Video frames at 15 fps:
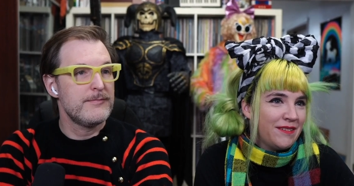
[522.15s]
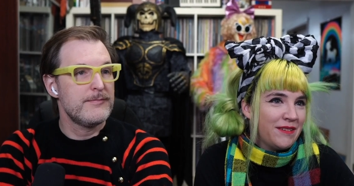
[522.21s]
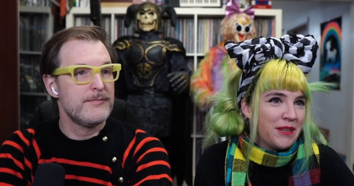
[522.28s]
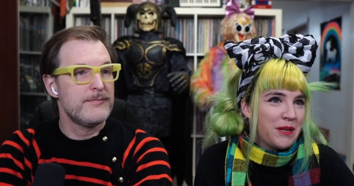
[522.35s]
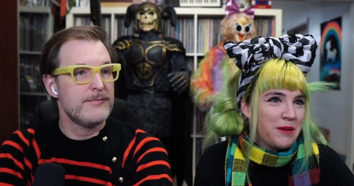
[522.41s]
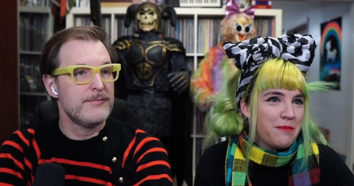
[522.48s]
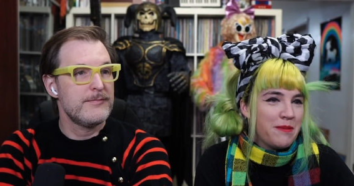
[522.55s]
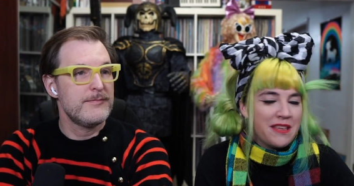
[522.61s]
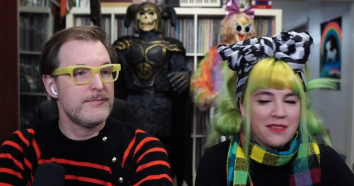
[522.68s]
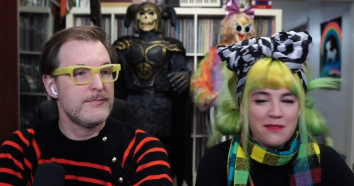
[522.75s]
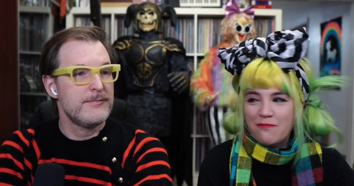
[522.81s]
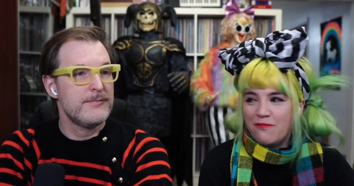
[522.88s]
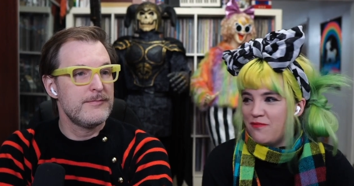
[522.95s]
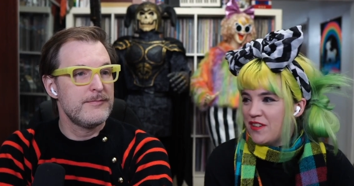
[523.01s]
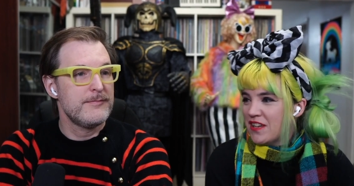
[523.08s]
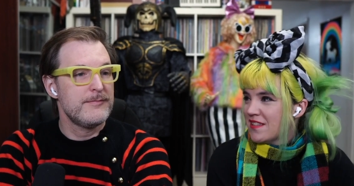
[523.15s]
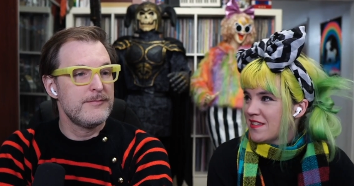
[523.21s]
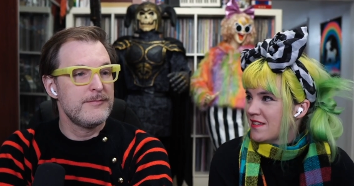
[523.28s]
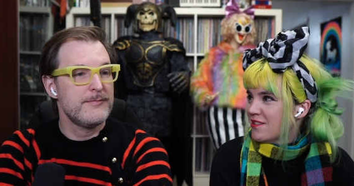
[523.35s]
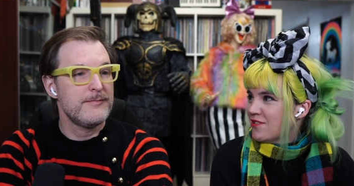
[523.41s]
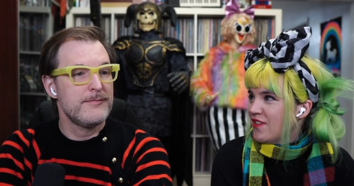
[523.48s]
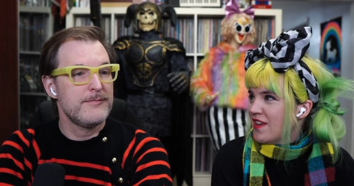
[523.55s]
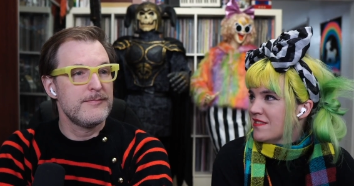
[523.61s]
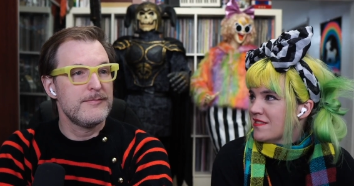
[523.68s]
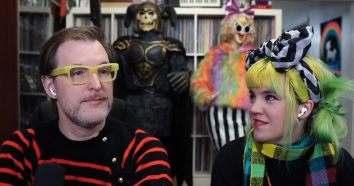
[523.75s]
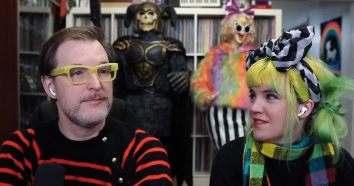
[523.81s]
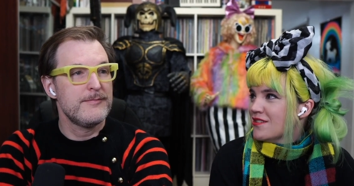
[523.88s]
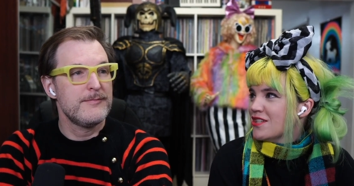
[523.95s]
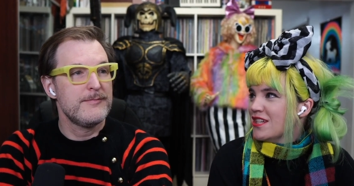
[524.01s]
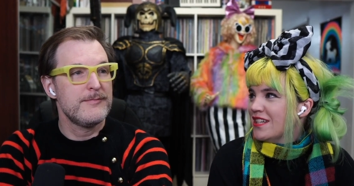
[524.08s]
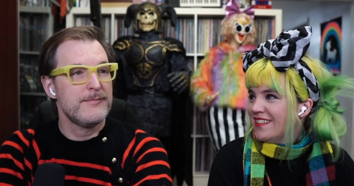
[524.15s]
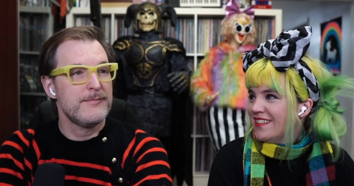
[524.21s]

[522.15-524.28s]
Speaker 1: gonna make them fix his fence and shit.